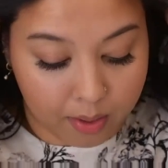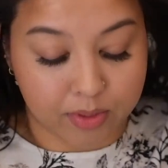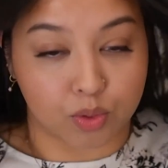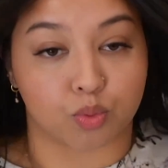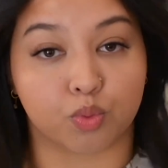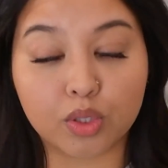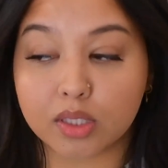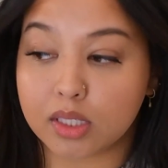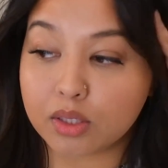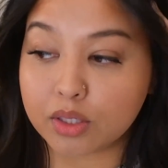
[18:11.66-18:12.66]
was
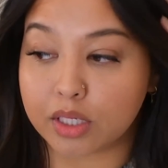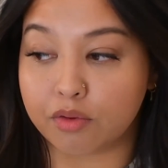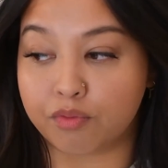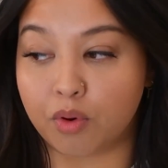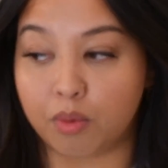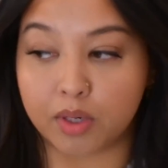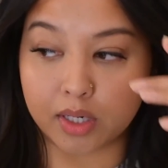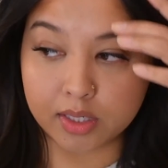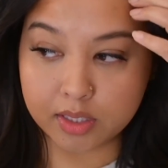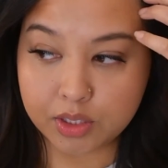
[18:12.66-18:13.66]
really looking
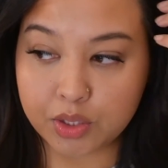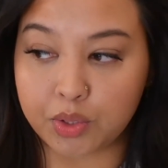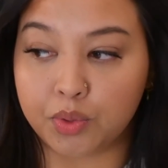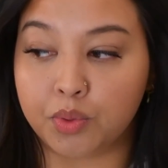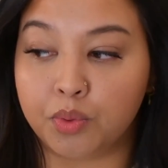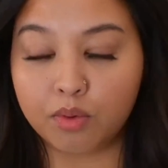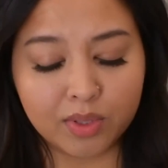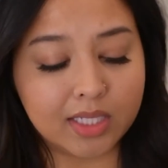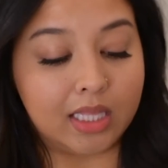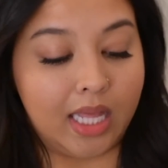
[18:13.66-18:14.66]
forward to
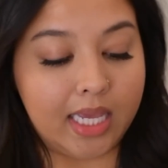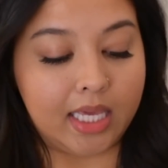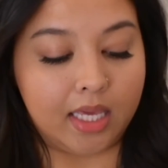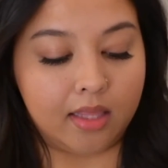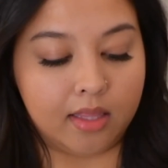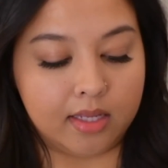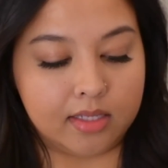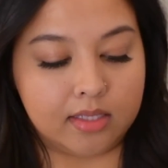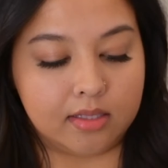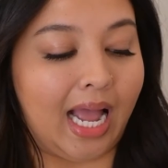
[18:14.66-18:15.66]
really liking
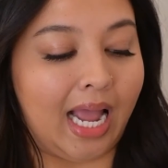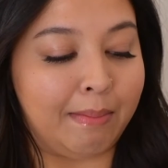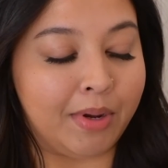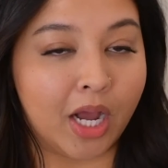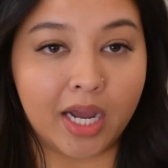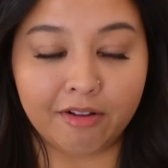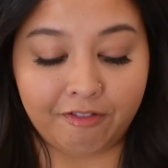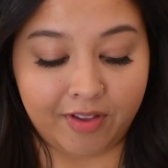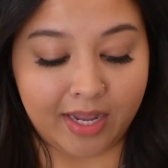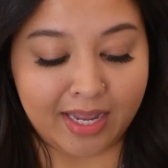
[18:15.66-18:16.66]
this. I'm not a
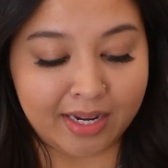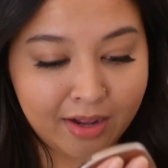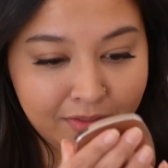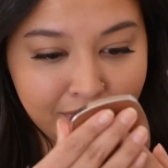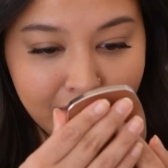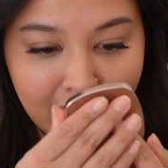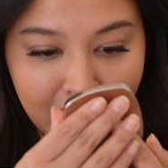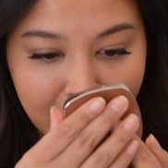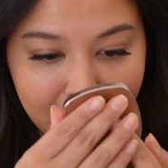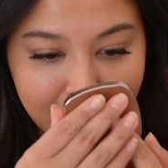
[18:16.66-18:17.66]
fan of the
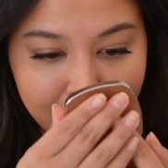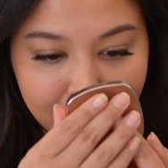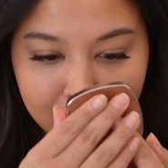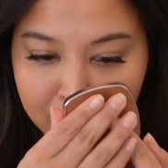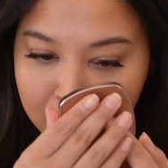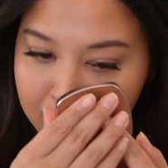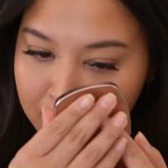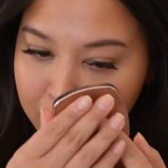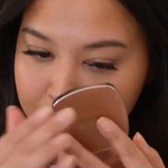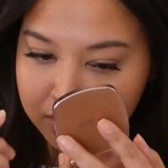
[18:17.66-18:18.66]
highlighter. It
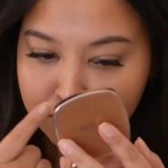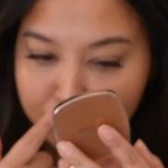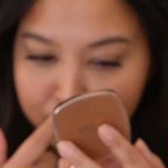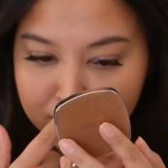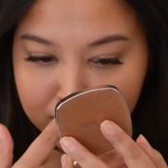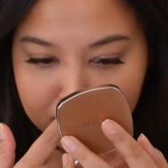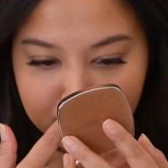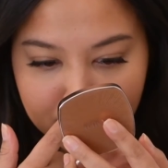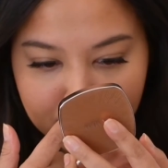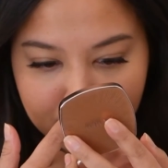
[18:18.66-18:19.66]
looks
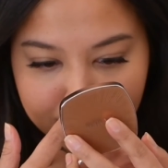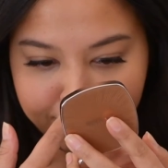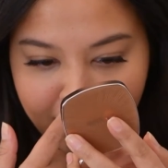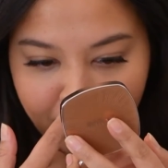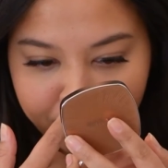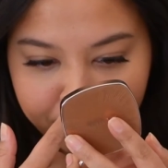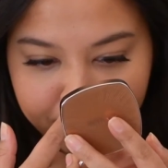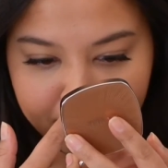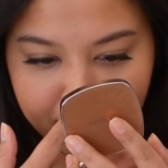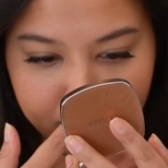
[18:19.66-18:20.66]
really
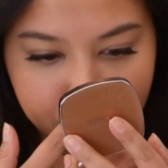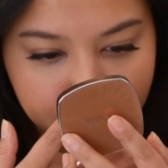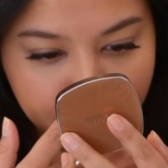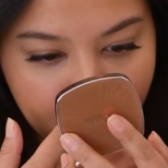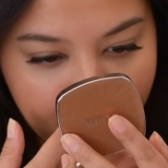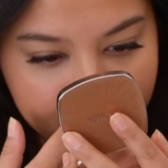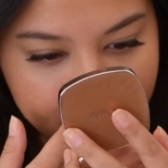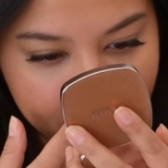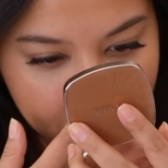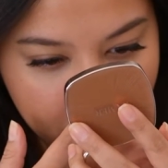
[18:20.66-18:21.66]
powdery and dry,
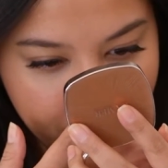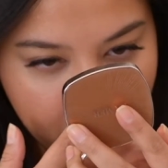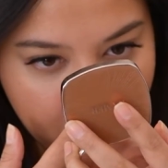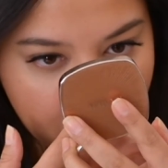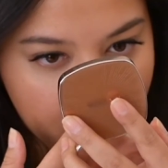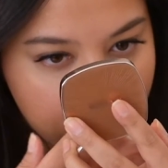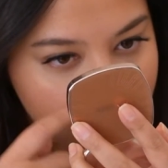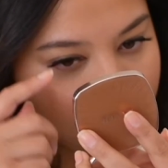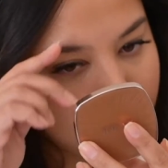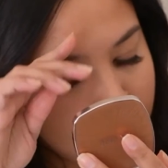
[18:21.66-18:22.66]
especially on my
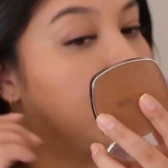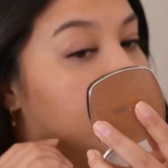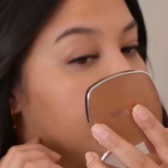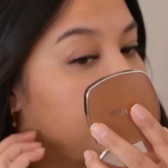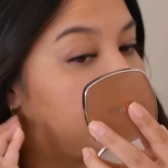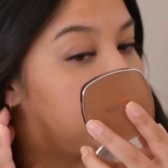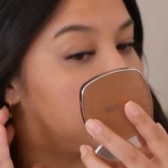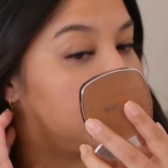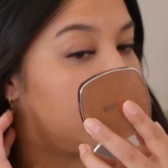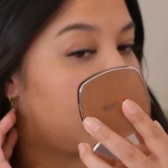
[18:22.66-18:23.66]
nose. The
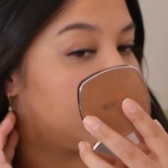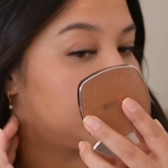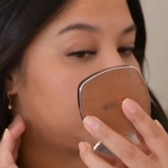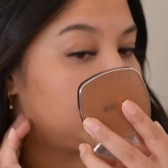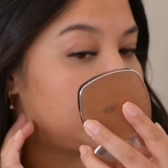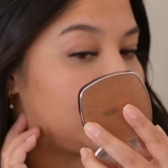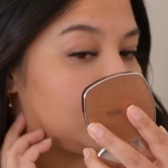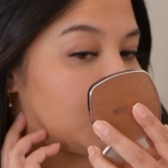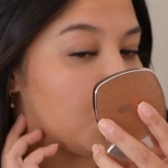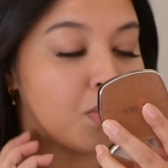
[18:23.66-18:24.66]
blush
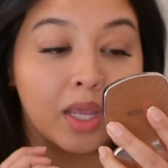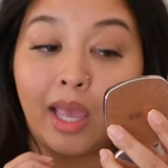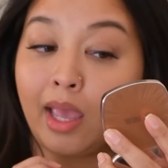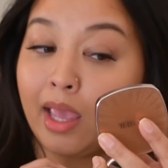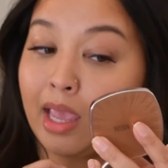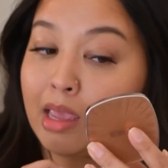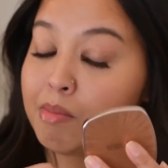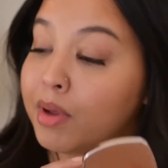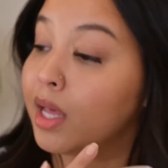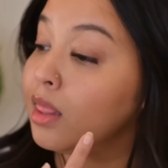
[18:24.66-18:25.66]
is okay,
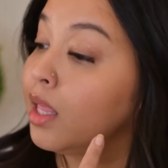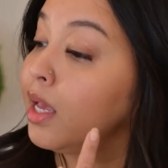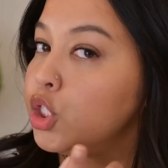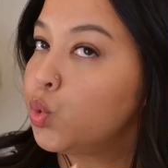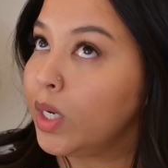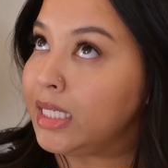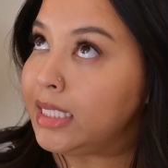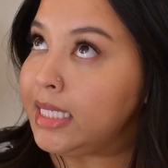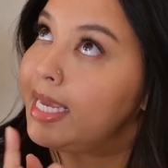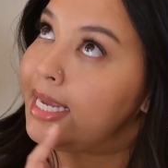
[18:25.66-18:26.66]
but I like
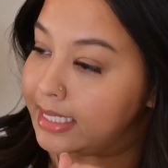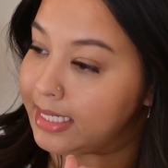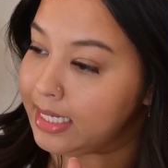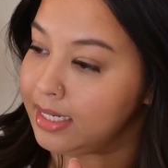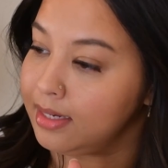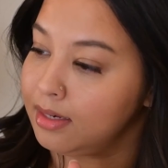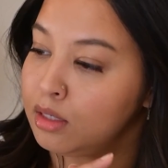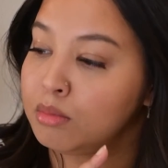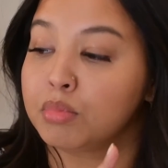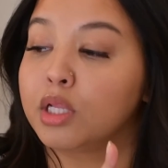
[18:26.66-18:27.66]

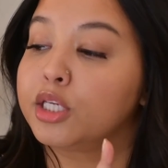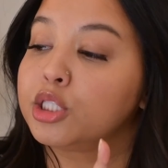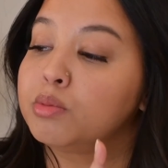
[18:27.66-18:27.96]
2018 blush